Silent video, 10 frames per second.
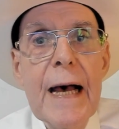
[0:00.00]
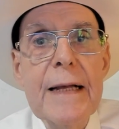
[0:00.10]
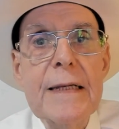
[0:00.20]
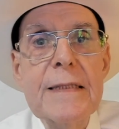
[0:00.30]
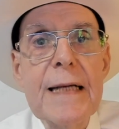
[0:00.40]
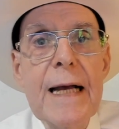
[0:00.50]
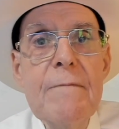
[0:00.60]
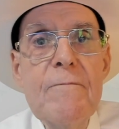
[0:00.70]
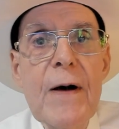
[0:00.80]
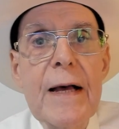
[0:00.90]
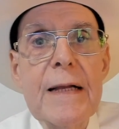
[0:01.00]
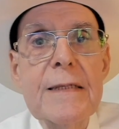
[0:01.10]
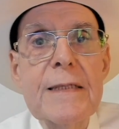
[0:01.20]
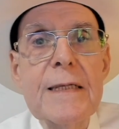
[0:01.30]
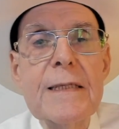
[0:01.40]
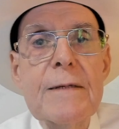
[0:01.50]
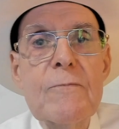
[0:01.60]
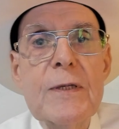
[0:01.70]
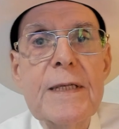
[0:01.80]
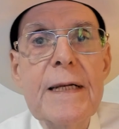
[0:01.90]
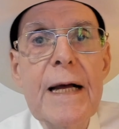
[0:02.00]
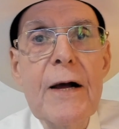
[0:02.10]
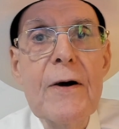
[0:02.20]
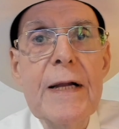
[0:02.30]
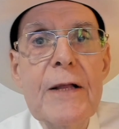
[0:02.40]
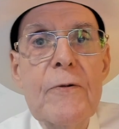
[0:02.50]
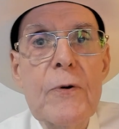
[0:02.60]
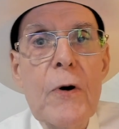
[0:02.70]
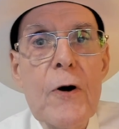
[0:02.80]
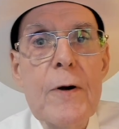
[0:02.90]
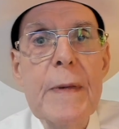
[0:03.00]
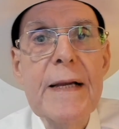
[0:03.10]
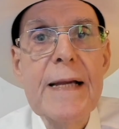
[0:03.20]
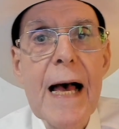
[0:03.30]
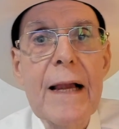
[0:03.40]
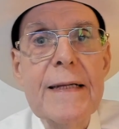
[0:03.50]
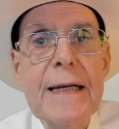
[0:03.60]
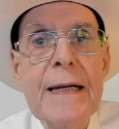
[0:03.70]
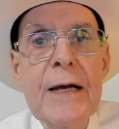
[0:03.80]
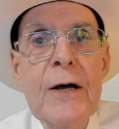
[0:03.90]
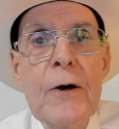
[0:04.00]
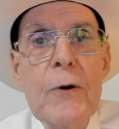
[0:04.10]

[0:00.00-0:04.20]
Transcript: and the same failing system was inherited through herd mentality